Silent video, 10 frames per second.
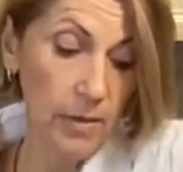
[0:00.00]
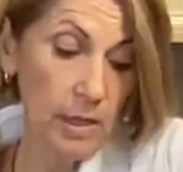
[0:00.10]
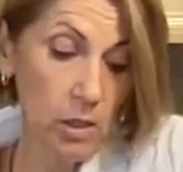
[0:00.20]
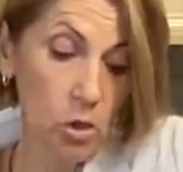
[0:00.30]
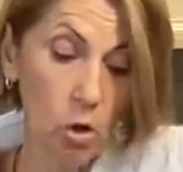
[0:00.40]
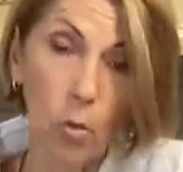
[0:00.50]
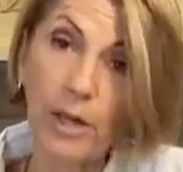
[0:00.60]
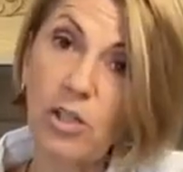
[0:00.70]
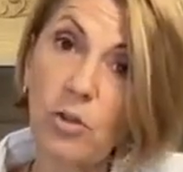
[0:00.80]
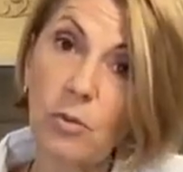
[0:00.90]
this is
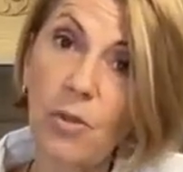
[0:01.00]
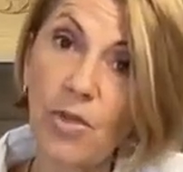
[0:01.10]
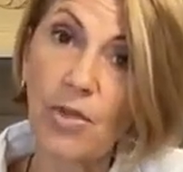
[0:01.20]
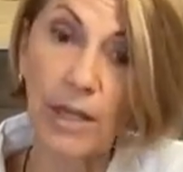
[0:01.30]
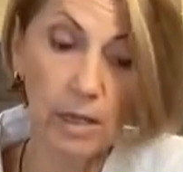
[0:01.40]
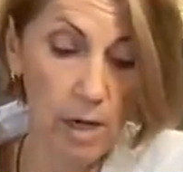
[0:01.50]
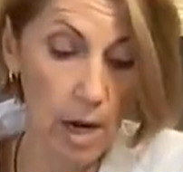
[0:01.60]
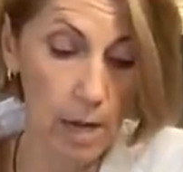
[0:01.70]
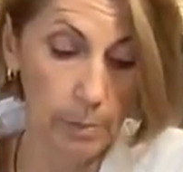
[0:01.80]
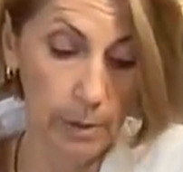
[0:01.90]
going to thicken
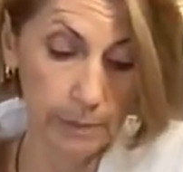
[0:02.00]
up.